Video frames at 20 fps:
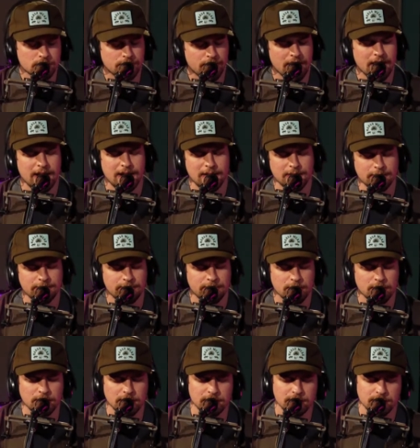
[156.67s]
found it
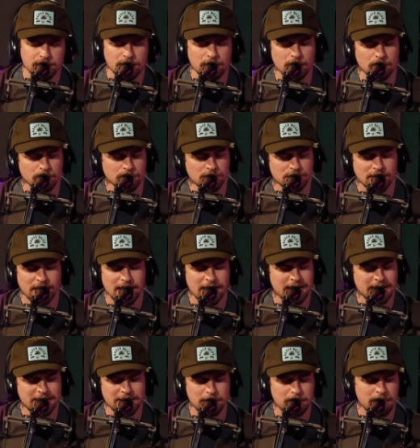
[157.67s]
funny when we
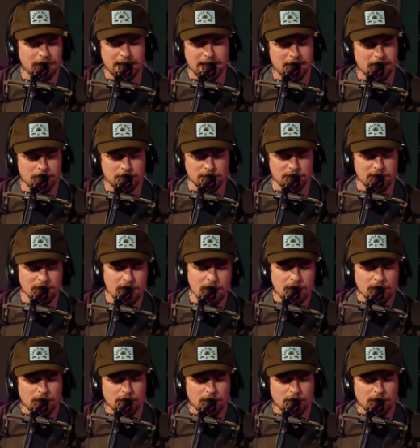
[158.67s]
sang about her.